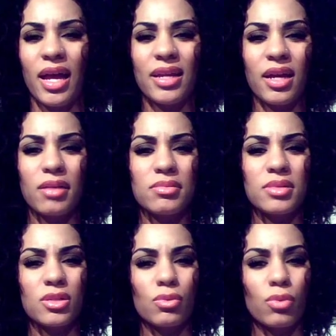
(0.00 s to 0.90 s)
And I'm
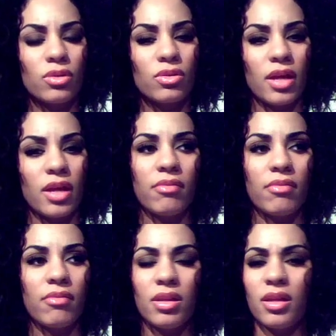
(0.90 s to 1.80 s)
just wondering,
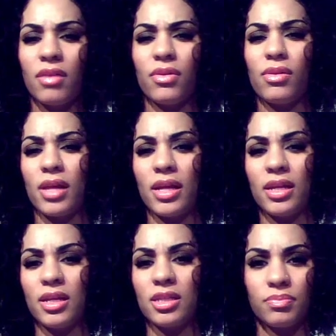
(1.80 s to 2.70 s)
have any of you
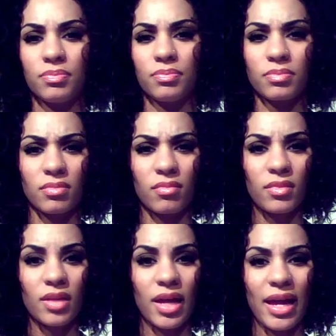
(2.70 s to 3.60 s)
ladies
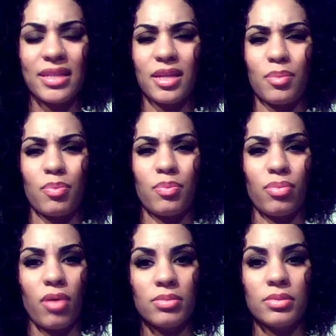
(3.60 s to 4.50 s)
had that
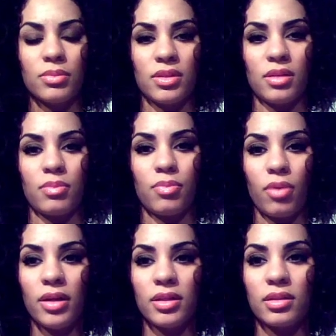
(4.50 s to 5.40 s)
problem with that
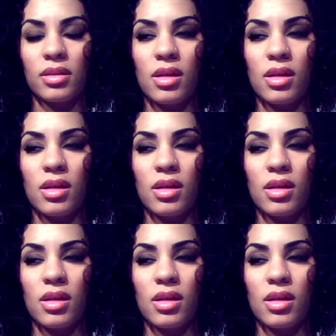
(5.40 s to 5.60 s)
product?